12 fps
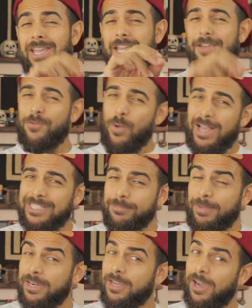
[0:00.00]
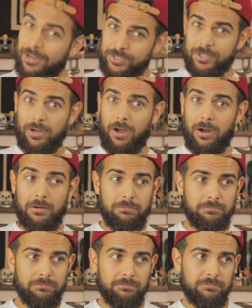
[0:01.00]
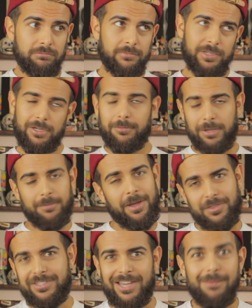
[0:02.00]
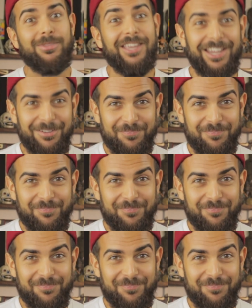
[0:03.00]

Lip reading: If you ask them how to cut a cigar, it'll be about the same thing.